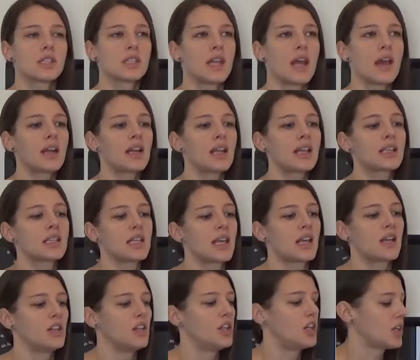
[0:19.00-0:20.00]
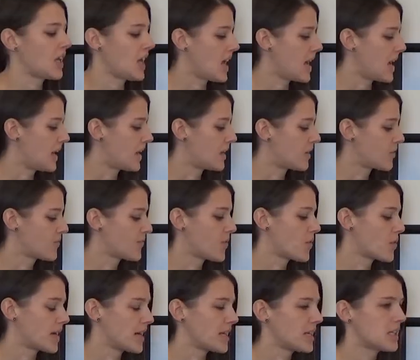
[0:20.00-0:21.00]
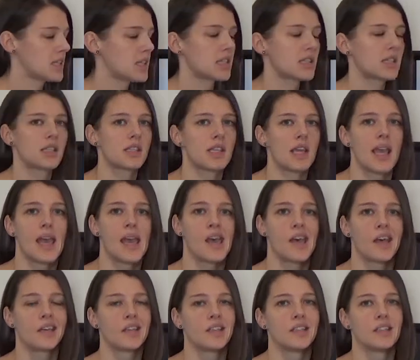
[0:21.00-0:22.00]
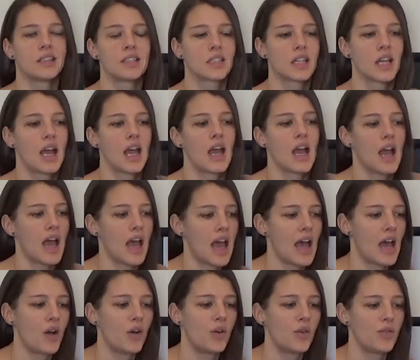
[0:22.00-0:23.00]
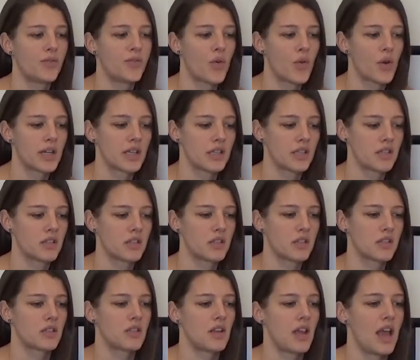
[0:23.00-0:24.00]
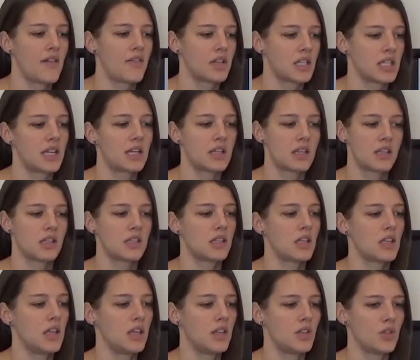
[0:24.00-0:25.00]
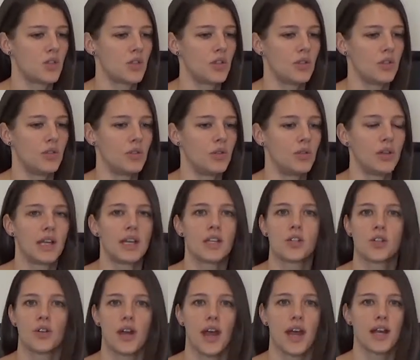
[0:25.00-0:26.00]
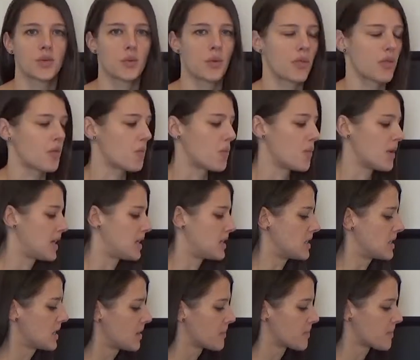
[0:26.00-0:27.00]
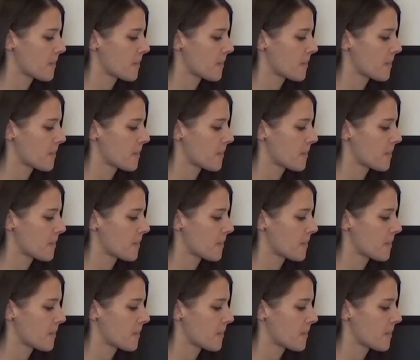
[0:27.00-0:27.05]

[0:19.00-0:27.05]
So now I'd like to take a look at forests and how forests have a tendency to interact with the wind.